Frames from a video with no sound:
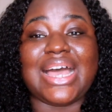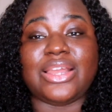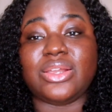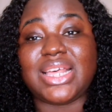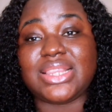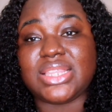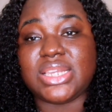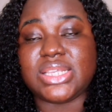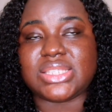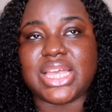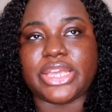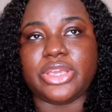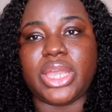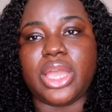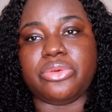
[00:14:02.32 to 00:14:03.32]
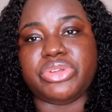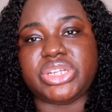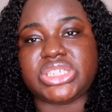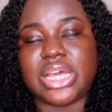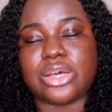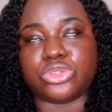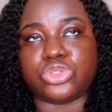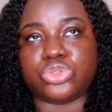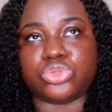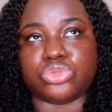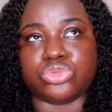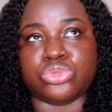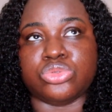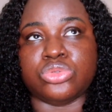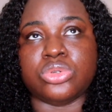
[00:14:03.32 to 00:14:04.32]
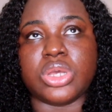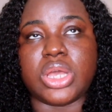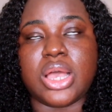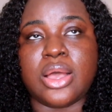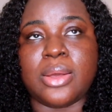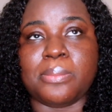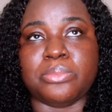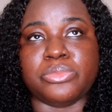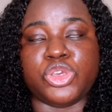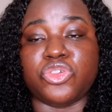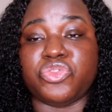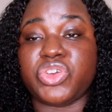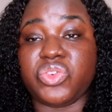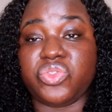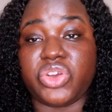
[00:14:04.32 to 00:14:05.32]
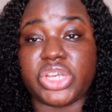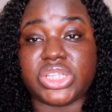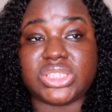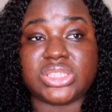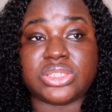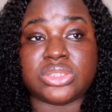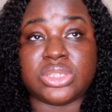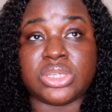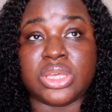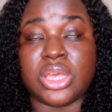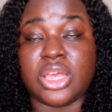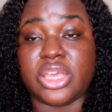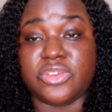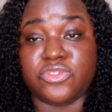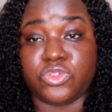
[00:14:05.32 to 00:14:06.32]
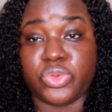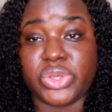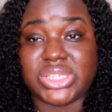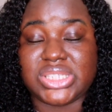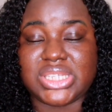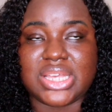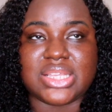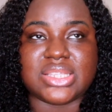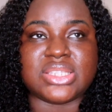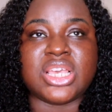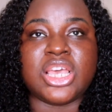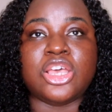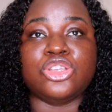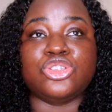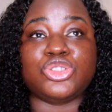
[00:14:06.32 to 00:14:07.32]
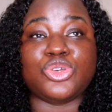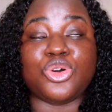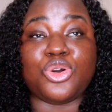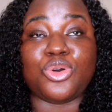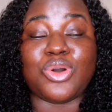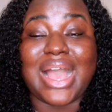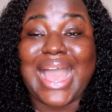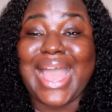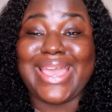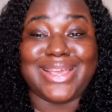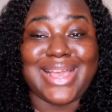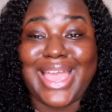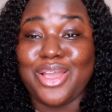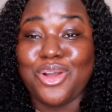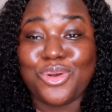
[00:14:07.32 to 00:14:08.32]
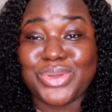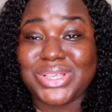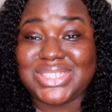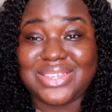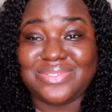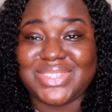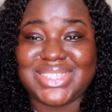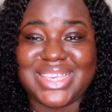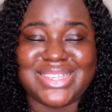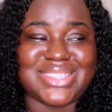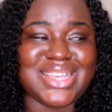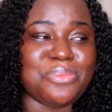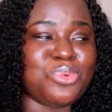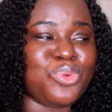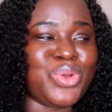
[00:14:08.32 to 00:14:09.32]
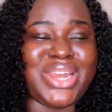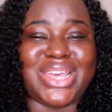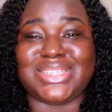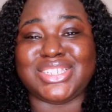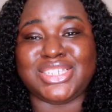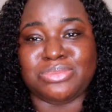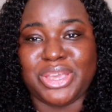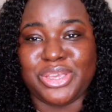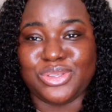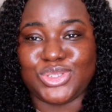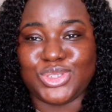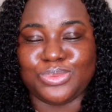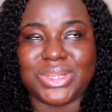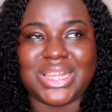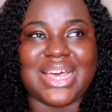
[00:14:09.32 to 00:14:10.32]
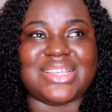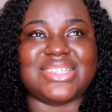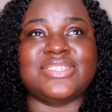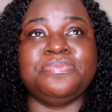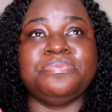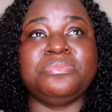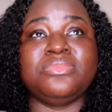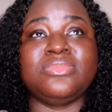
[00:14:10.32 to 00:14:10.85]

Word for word: Another thing is that you can reach out to um, your favorite uh, influencers. So I, I always give this example when I teach my YouTube class.